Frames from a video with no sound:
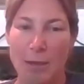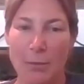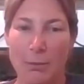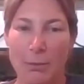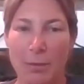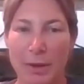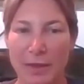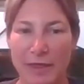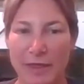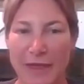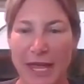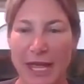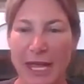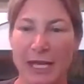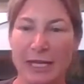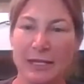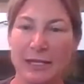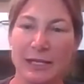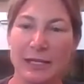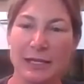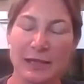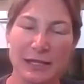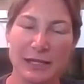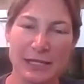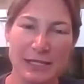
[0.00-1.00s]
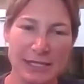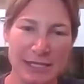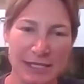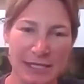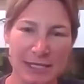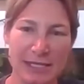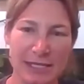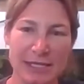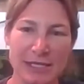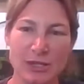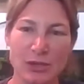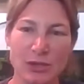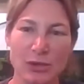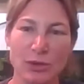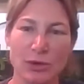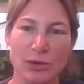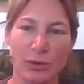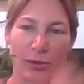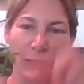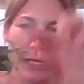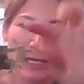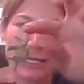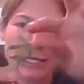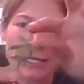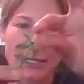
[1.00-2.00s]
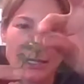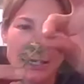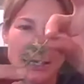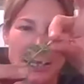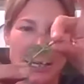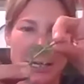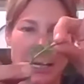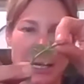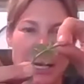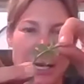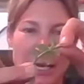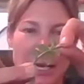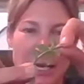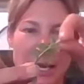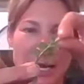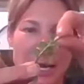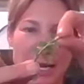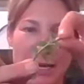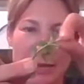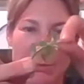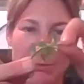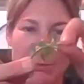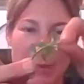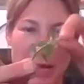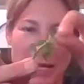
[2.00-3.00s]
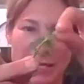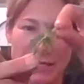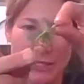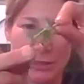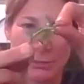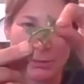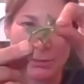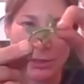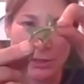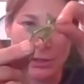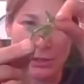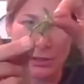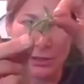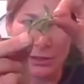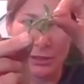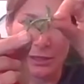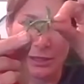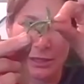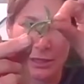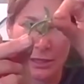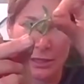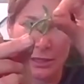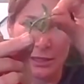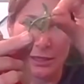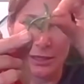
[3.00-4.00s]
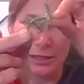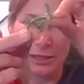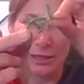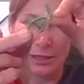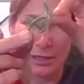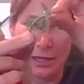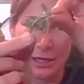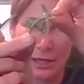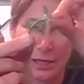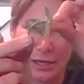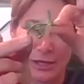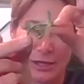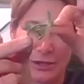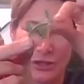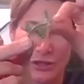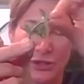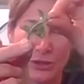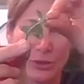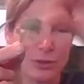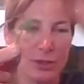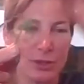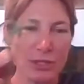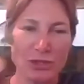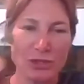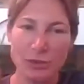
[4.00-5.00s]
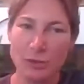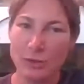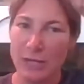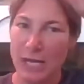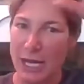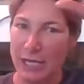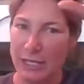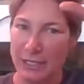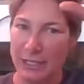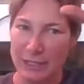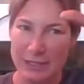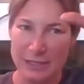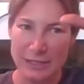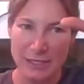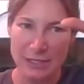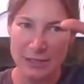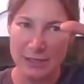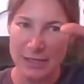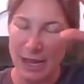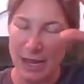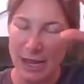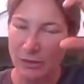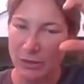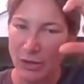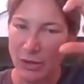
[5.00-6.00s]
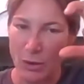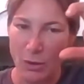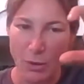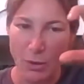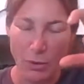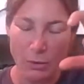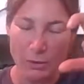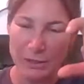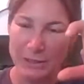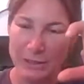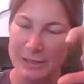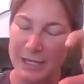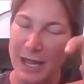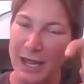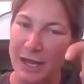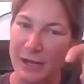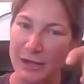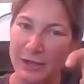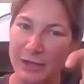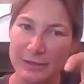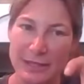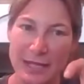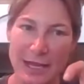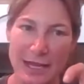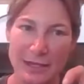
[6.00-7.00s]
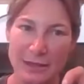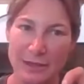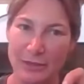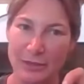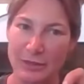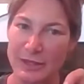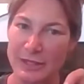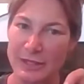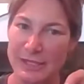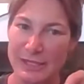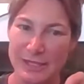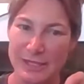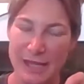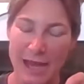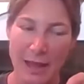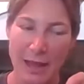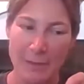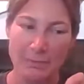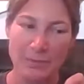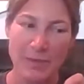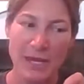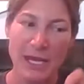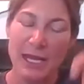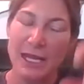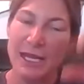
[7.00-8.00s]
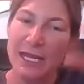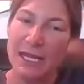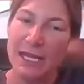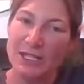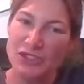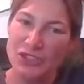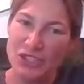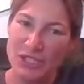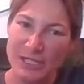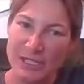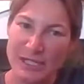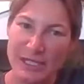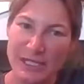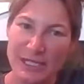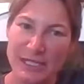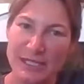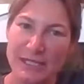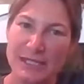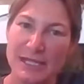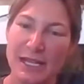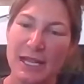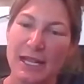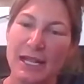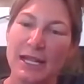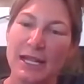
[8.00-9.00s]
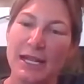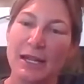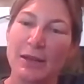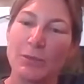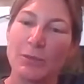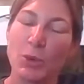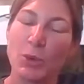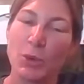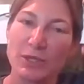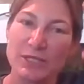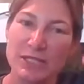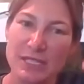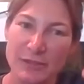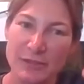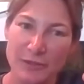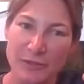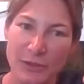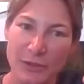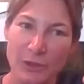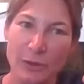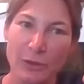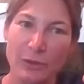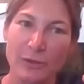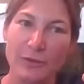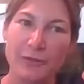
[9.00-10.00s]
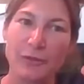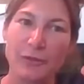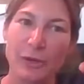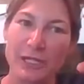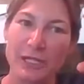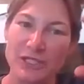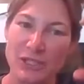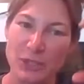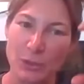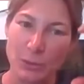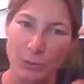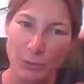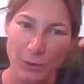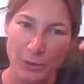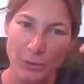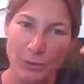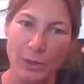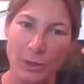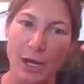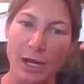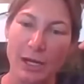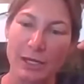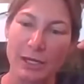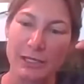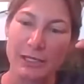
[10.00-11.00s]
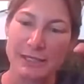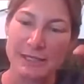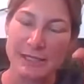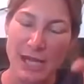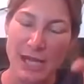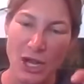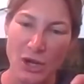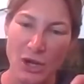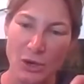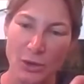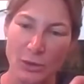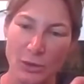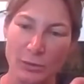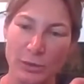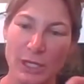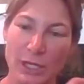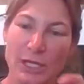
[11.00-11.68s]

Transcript: But then this is still green and bendable. You could do cuttings down the whole entire length of the stem. It just gets more difficult for it to root on its own.